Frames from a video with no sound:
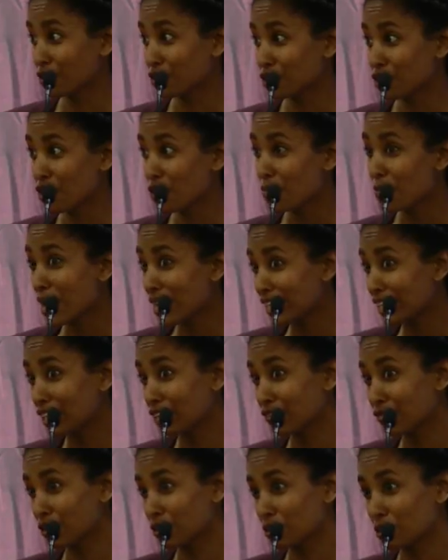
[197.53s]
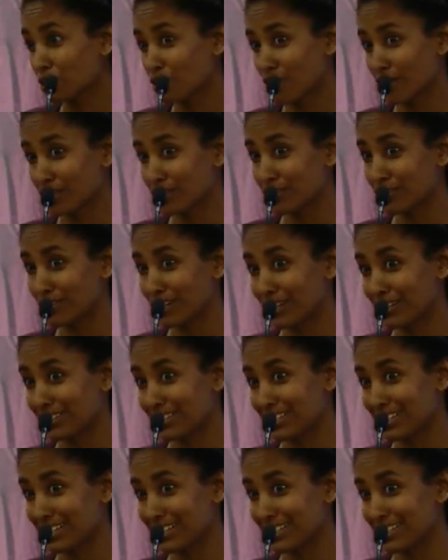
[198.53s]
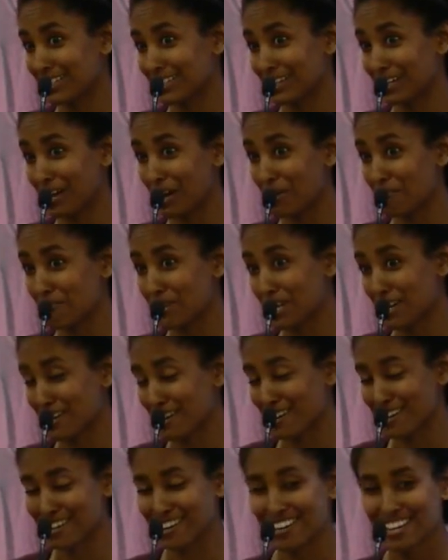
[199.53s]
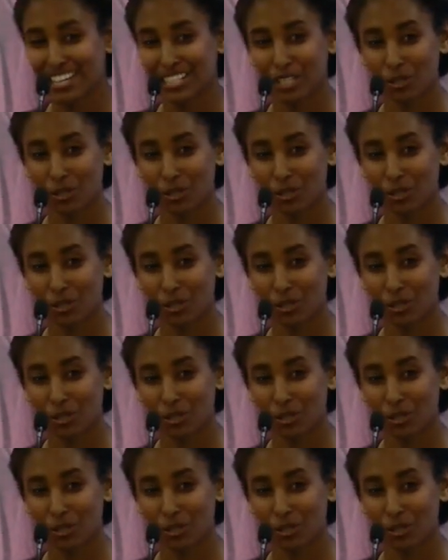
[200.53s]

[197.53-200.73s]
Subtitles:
so many of you across the United States to come here